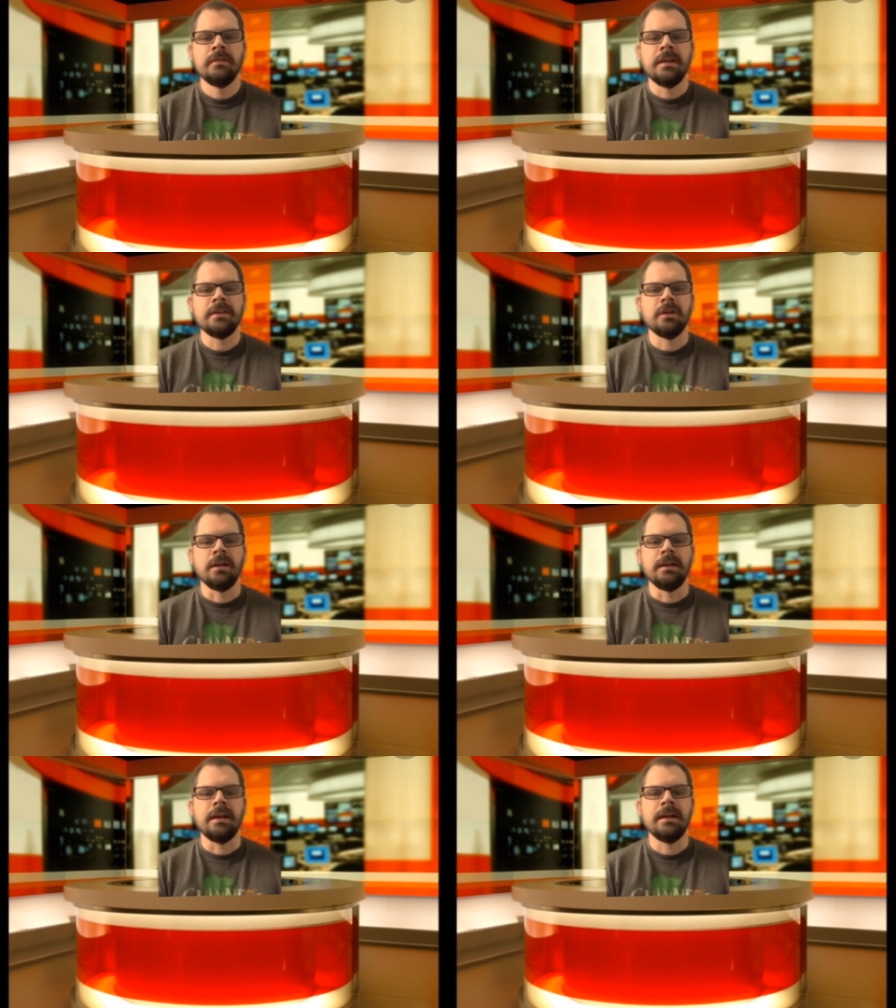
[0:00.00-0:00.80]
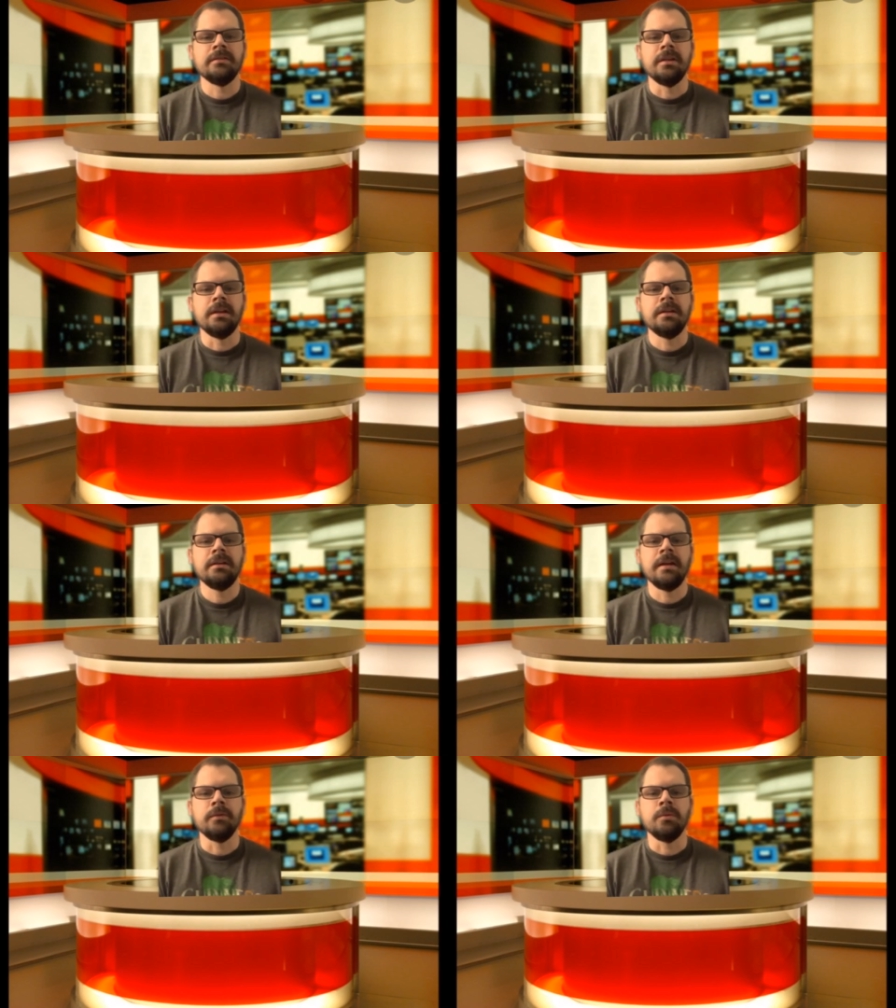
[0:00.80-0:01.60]
That's all I had today.
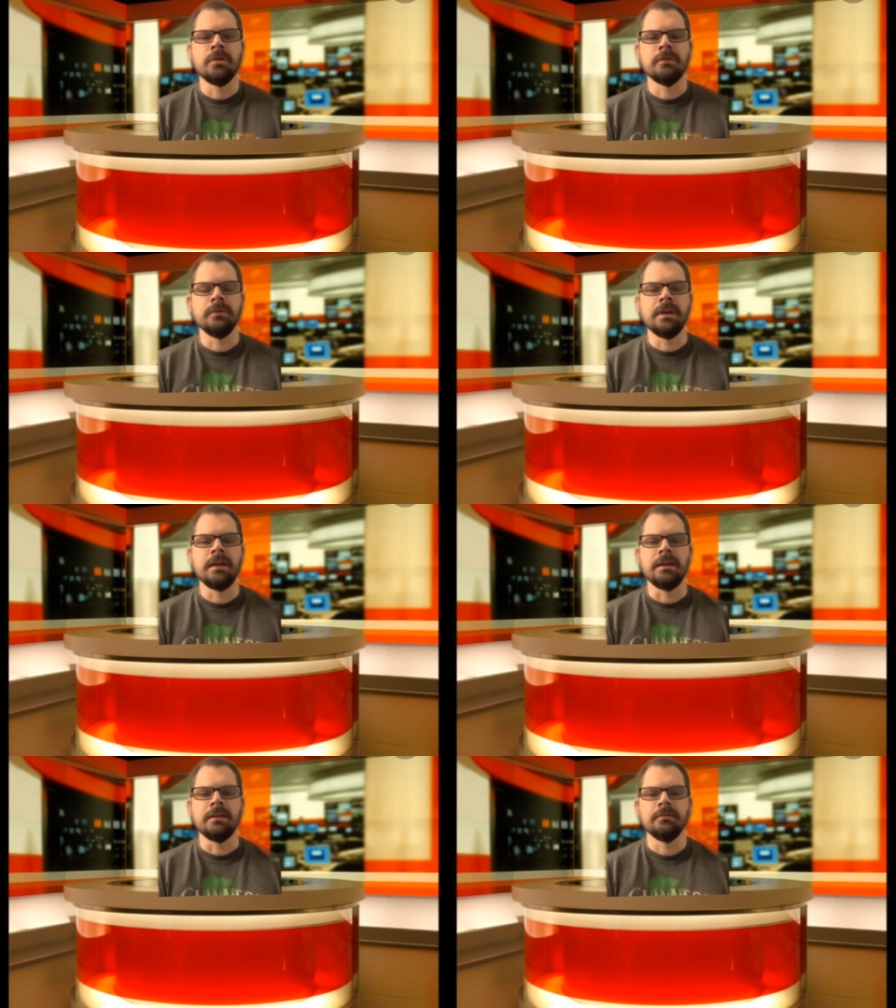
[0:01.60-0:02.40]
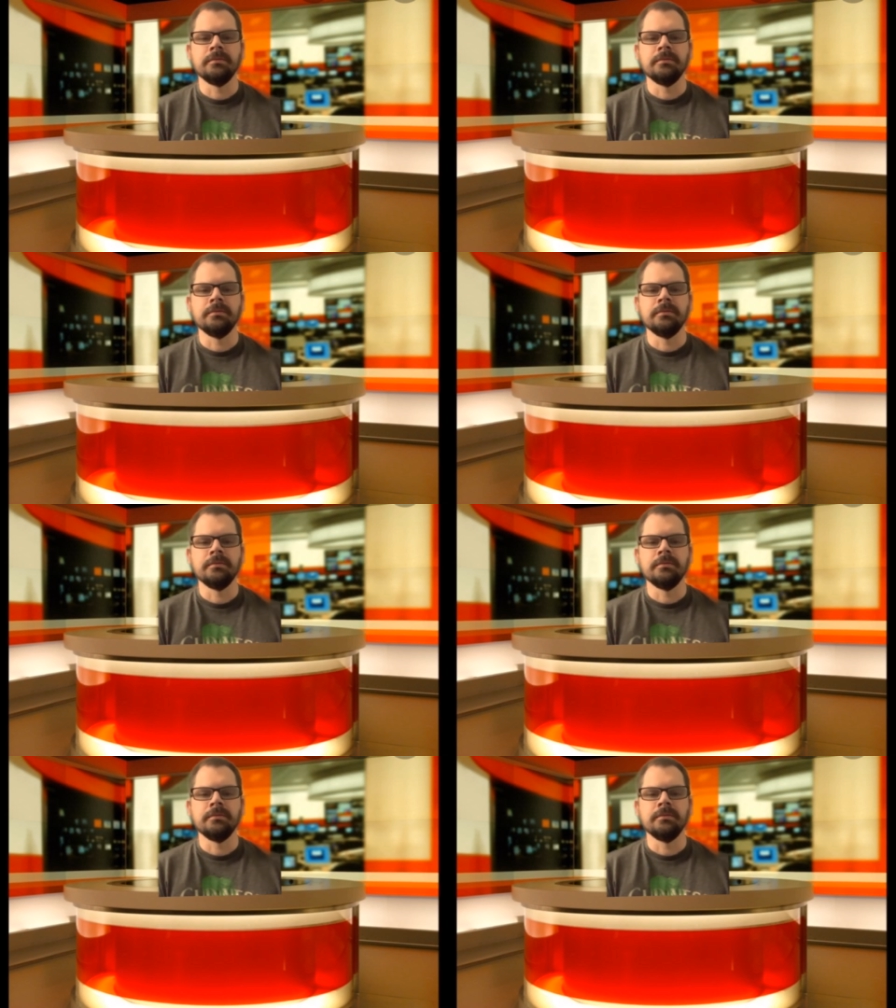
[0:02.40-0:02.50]
Have a wonderful night.